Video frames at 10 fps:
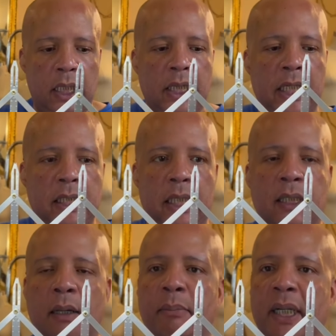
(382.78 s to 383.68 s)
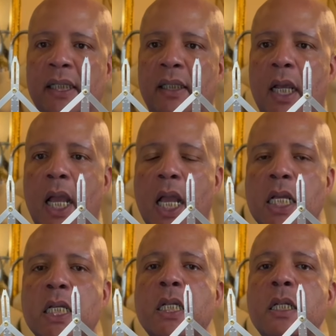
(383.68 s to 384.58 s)
This is a button
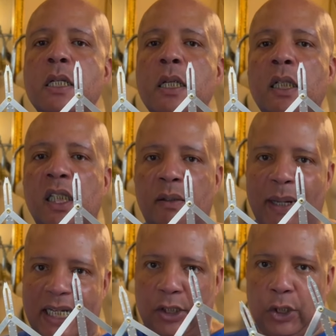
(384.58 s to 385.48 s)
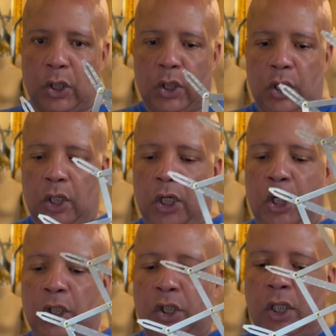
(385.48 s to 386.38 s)
spacer.
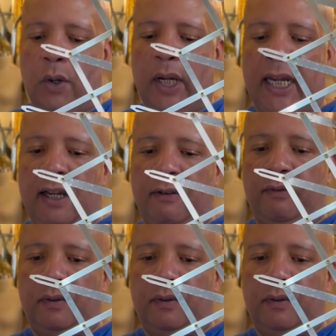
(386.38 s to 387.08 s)
So if